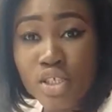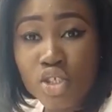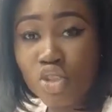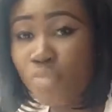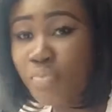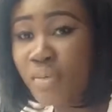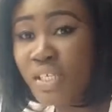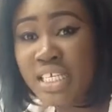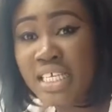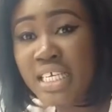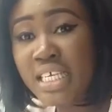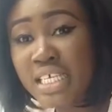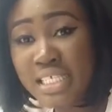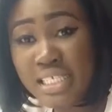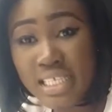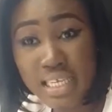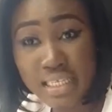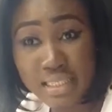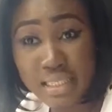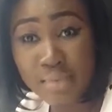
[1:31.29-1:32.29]
Nobody
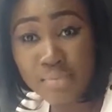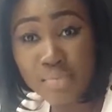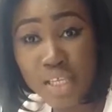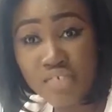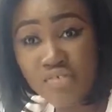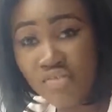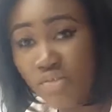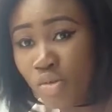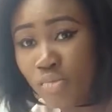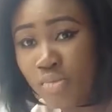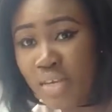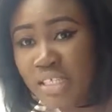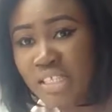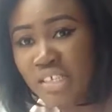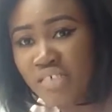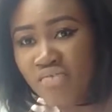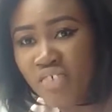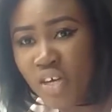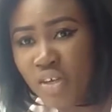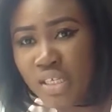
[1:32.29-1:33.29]
is exempted from
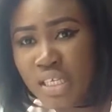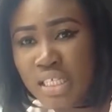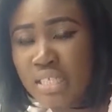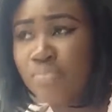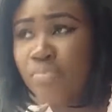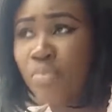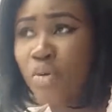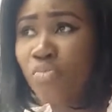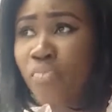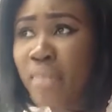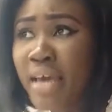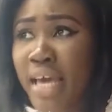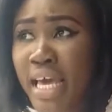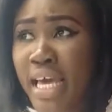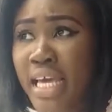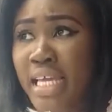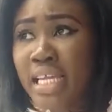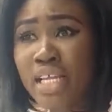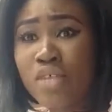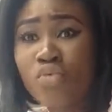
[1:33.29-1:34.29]
domestic violence. Both
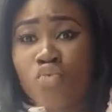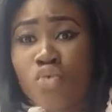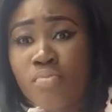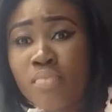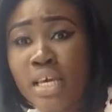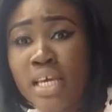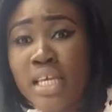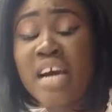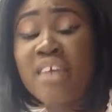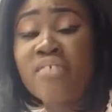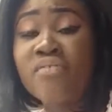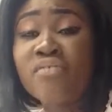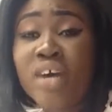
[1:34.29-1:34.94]
men and women